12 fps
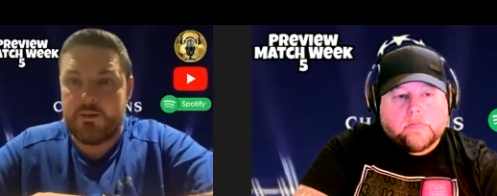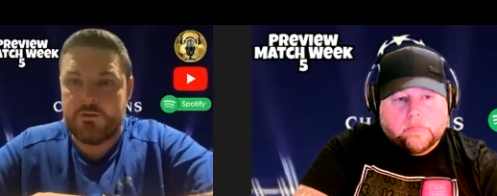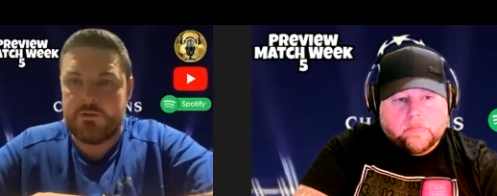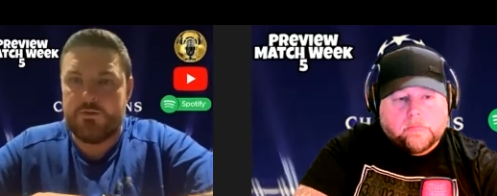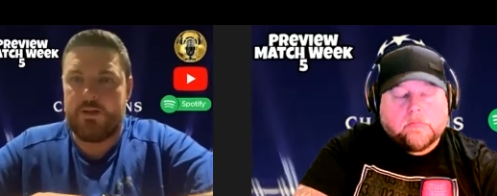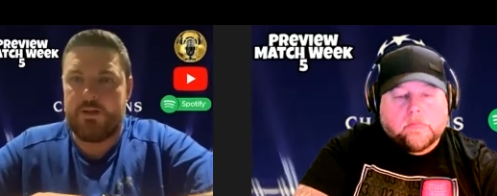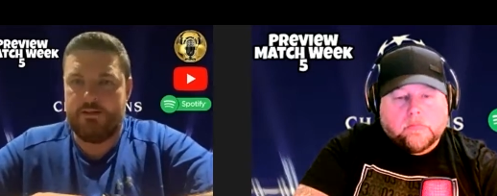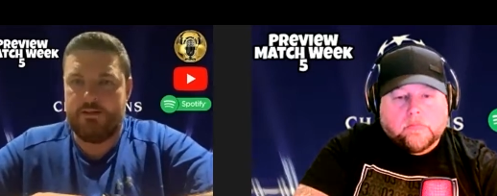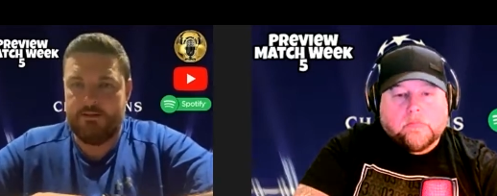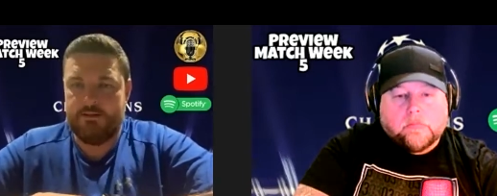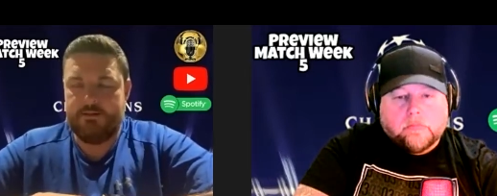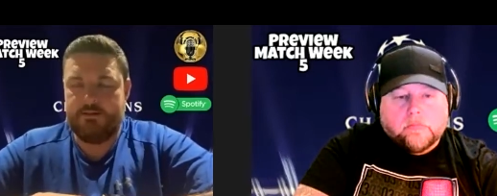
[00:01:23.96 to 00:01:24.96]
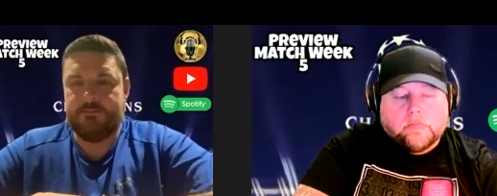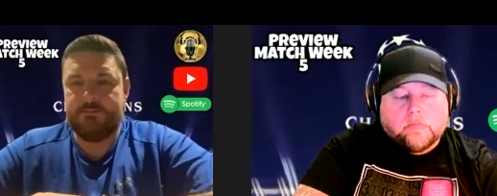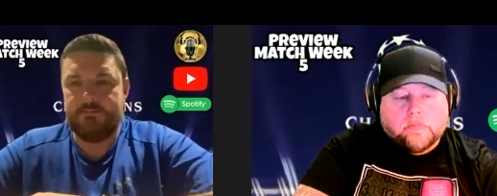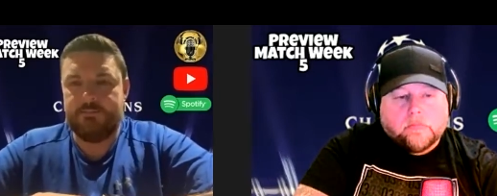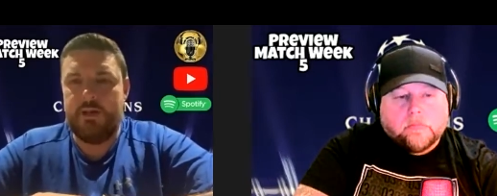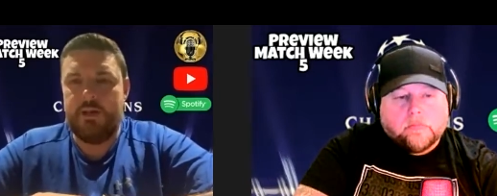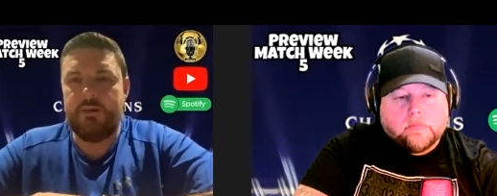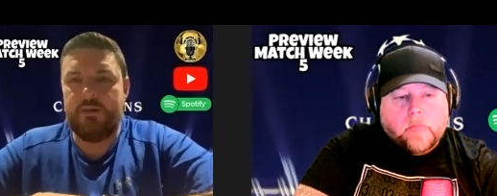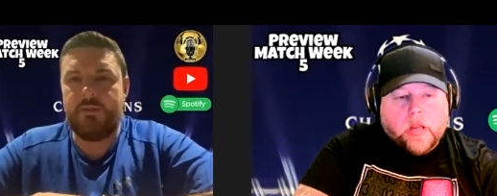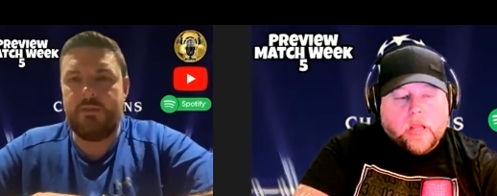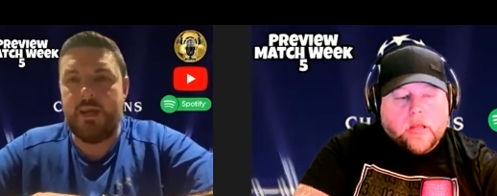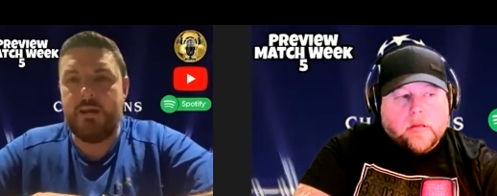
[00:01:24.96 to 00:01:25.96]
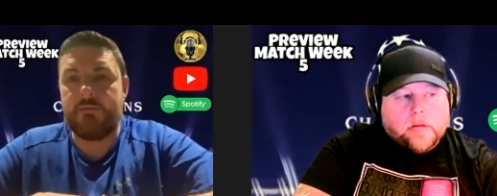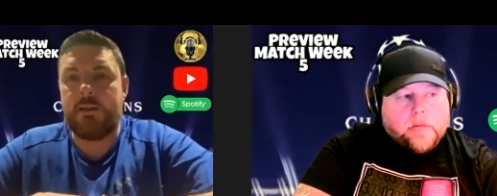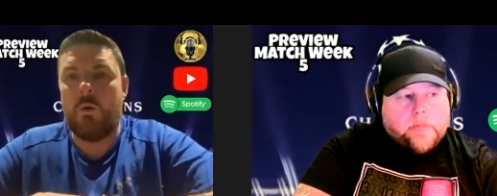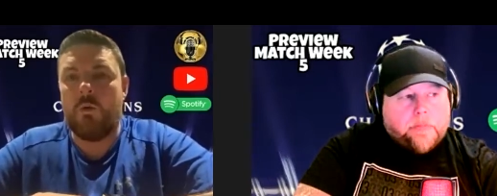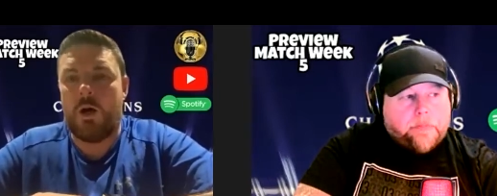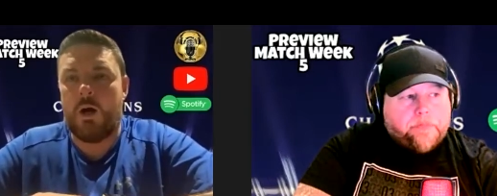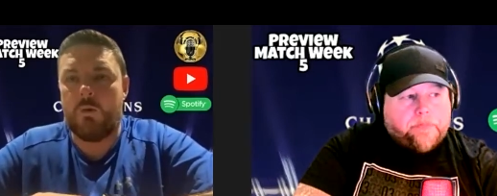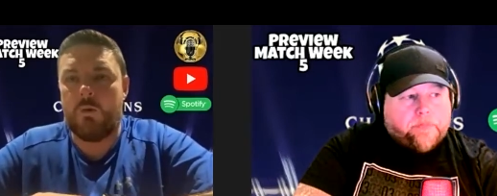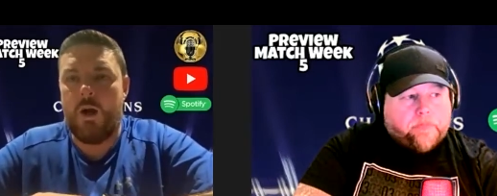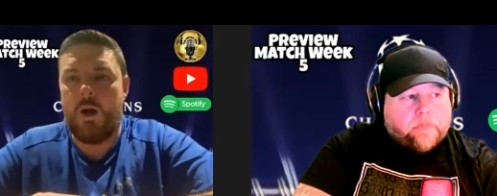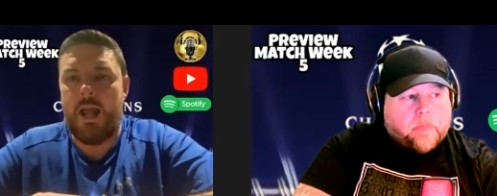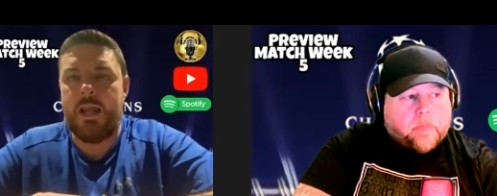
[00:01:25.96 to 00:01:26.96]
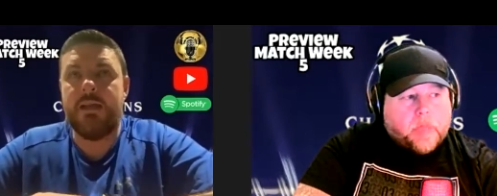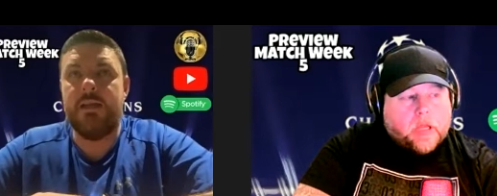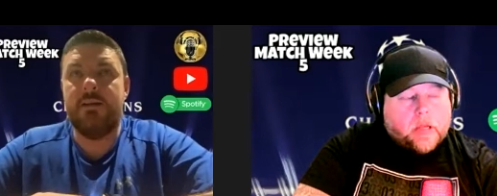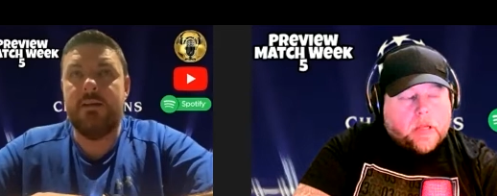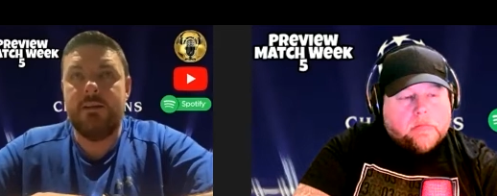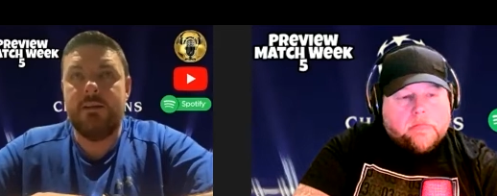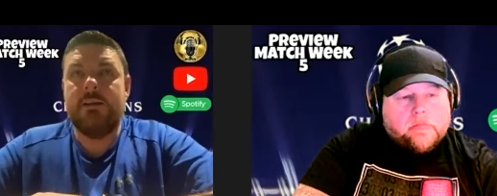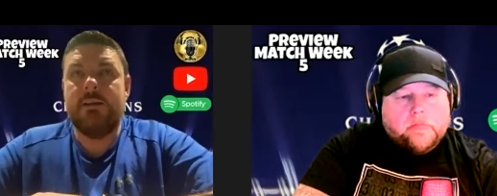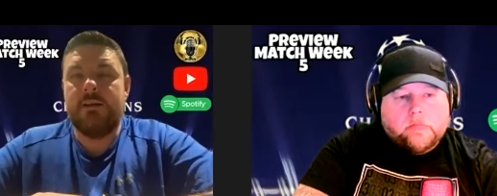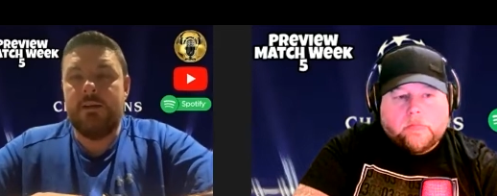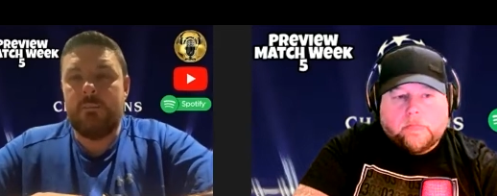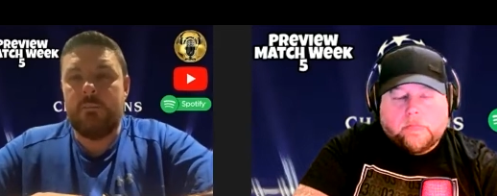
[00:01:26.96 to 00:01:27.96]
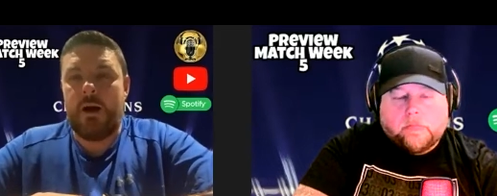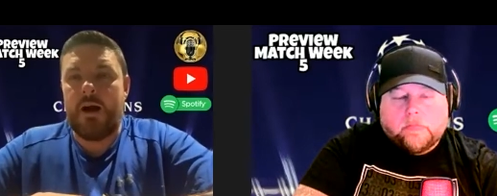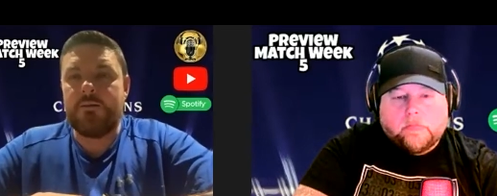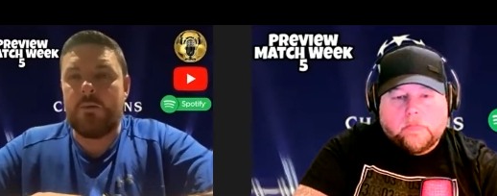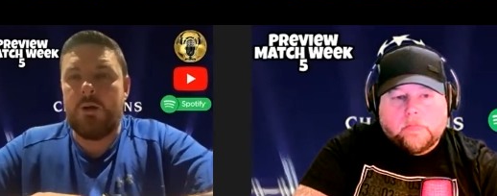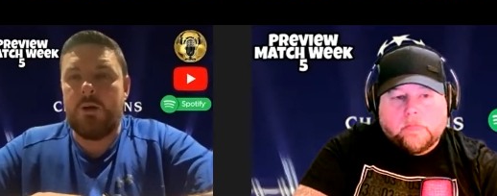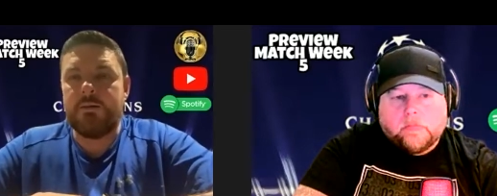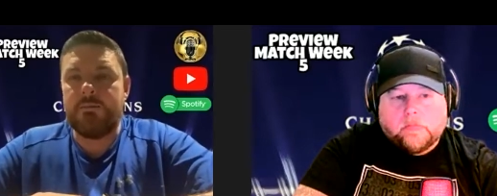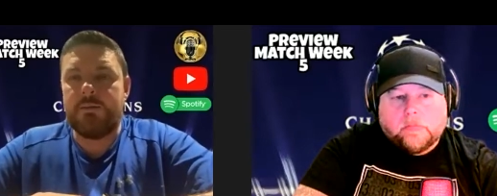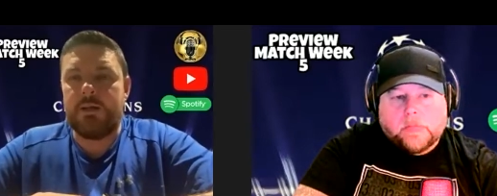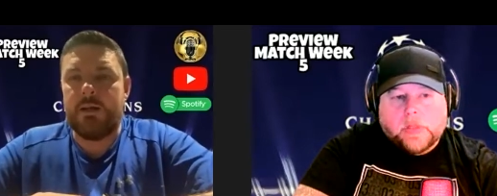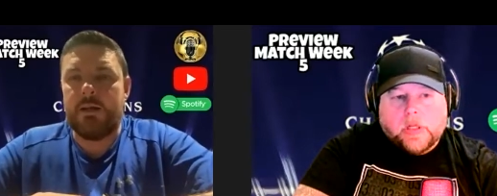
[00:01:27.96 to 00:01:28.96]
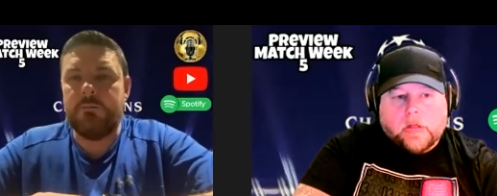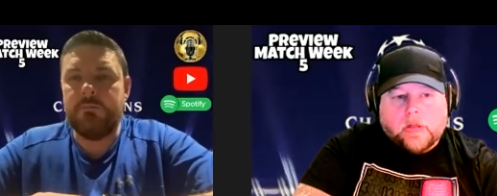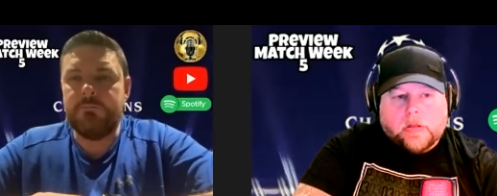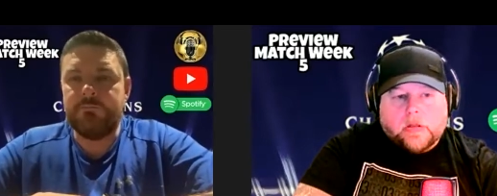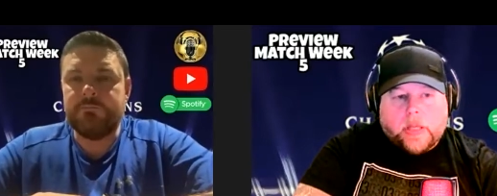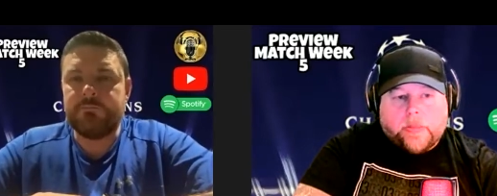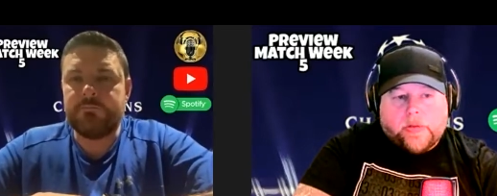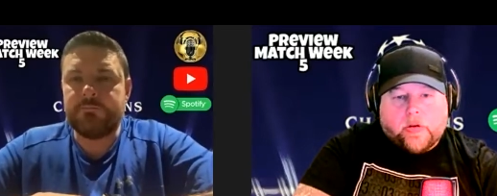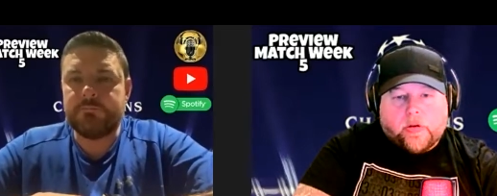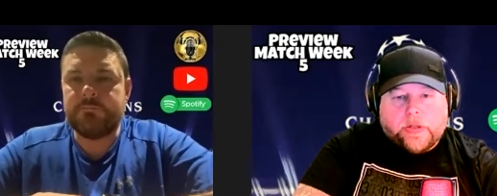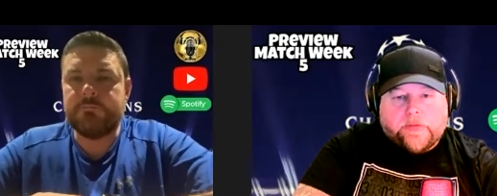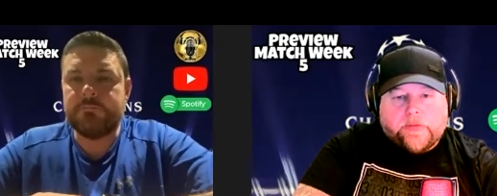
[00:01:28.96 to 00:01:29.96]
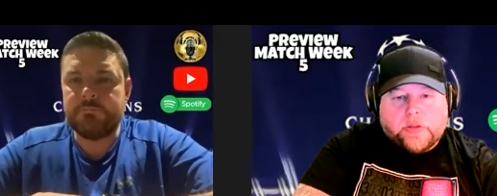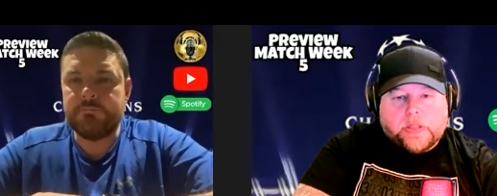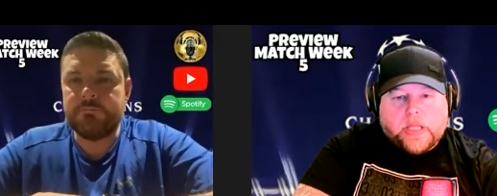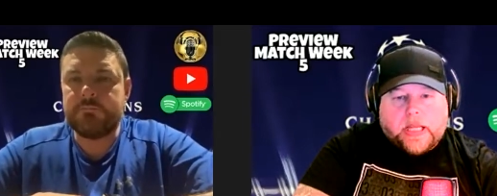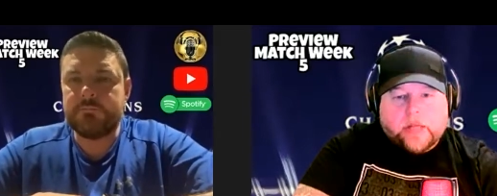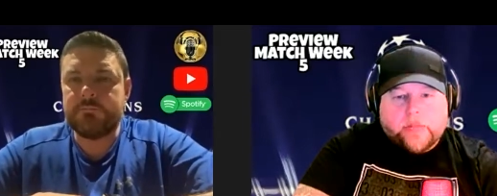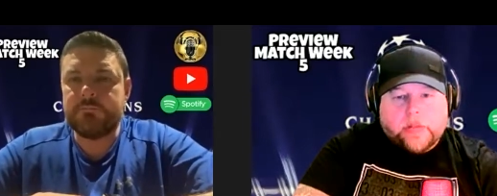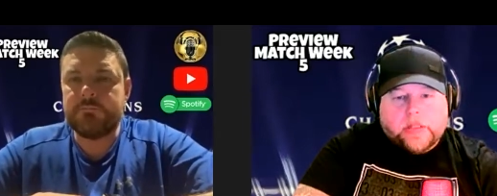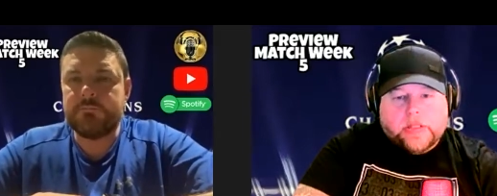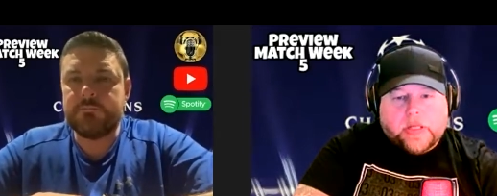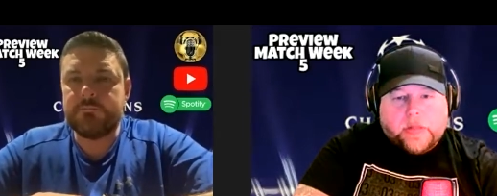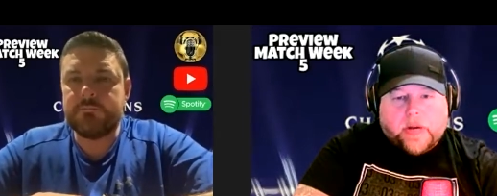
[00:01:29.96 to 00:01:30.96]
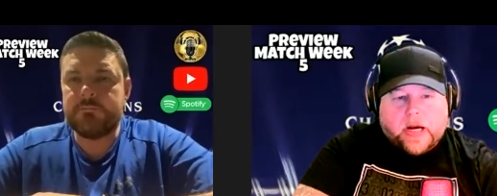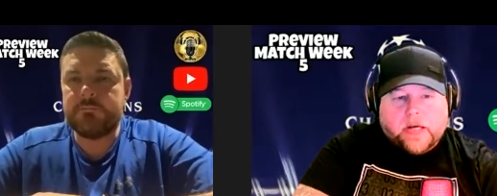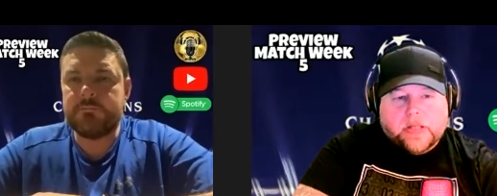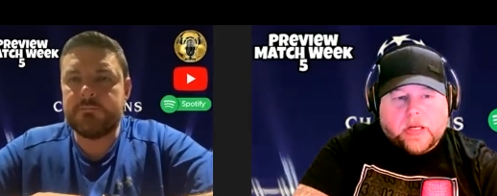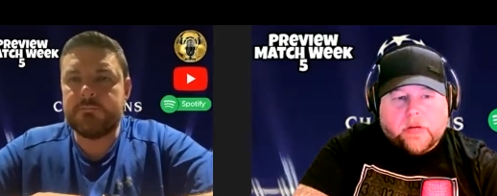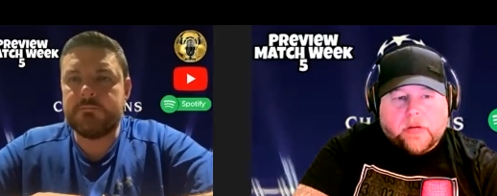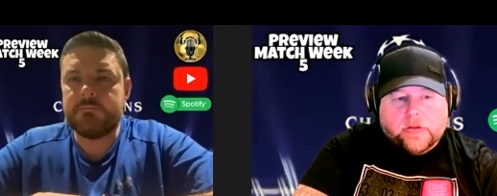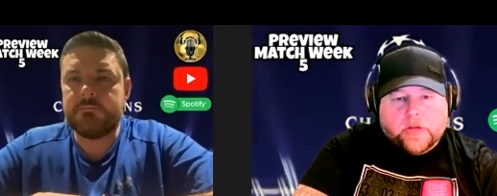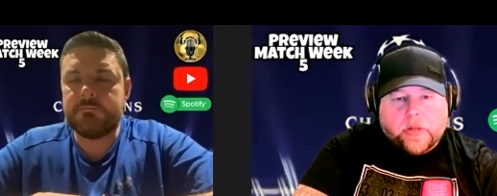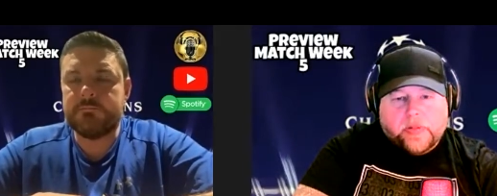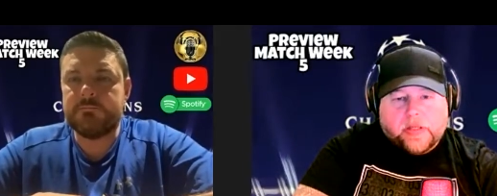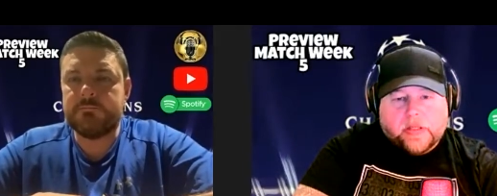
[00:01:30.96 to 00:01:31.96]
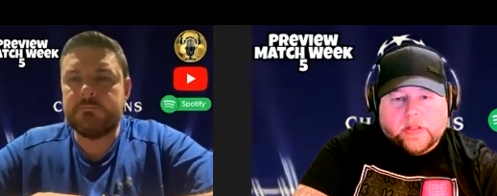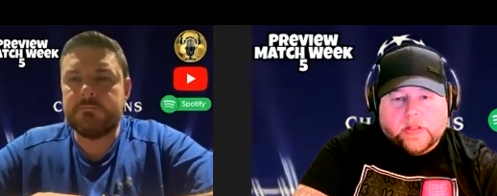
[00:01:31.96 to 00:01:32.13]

Speaker 1: I should say. Mm. If, if things don't go the way Barca want them to, you know. Yeah, it'd be kind of
Speaker 2: unthinkable to see Barcelona dropping into